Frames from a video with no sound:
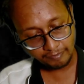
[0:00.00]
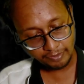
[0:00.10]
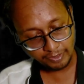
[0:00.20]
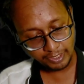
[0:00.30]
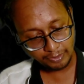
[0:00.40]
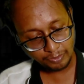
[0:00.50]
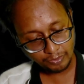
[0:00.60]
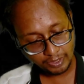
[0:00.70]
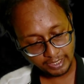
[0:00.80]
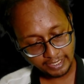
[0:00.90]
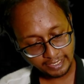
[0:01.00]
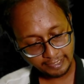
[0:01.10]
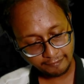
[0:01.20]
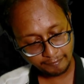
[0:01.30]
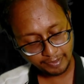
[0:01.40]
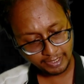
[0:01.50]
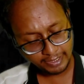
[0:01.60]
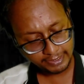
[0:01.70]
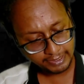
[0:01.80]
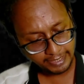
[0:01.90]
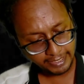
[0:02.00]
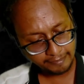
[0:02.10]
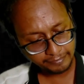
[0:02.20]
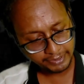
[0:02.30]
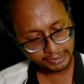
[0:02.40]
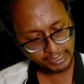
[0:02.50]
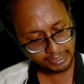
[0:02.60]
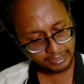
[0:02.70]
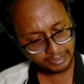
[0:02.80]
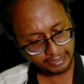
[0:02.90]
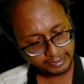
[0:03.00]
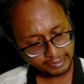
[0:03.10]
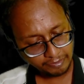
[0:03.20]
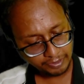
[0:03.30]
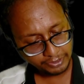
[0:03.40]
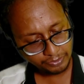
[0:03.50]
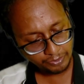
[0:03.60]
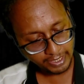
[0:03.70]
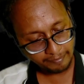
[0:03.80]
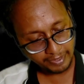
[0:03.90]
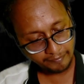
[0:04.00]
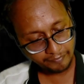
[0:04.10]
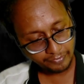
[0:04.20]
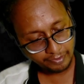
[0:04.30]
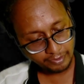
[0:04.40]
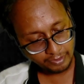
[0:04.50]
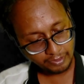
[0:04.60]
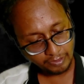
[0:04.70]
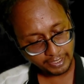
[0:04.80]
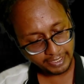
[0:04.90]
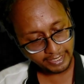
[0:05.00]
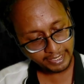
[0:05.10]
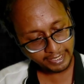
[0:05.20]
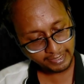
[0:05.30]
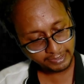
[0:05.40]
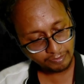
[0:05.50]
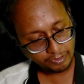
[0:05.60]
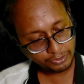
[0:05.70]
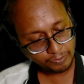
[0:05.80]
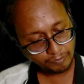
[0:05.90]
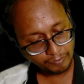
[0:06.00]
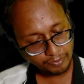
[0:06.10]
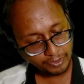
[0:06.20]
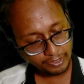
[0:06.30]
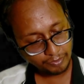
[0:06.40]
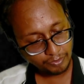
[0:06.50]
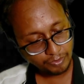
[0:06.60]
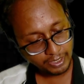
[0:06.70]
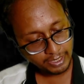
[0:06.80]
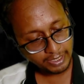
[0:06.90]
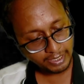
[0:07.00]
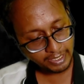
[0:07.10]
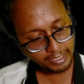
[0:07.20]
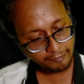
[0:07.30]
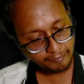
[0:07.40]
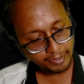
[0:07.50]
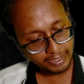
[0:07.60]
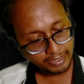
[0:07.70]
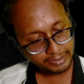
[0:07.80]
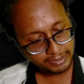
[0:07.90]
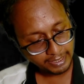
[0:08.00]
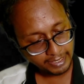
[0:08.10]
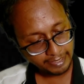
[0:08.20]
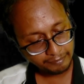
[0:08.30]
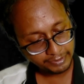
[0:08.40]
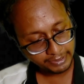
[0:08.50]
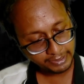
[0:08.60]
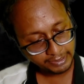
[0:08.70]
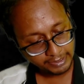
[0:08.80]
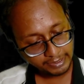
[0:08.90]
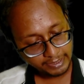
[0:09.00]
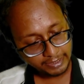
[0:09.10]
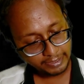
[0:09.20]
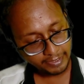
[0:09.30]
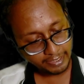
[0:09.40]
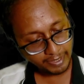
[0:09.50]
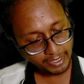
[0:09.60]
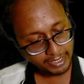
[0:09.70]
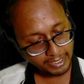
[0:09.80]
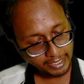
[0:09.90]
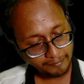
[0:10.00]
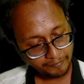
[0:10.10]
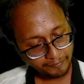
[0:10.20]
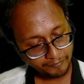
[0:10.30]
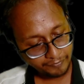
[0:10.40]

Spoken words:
Mu into F plus mg is equals to m. Or A is equals to mu into F plus mg divided by m.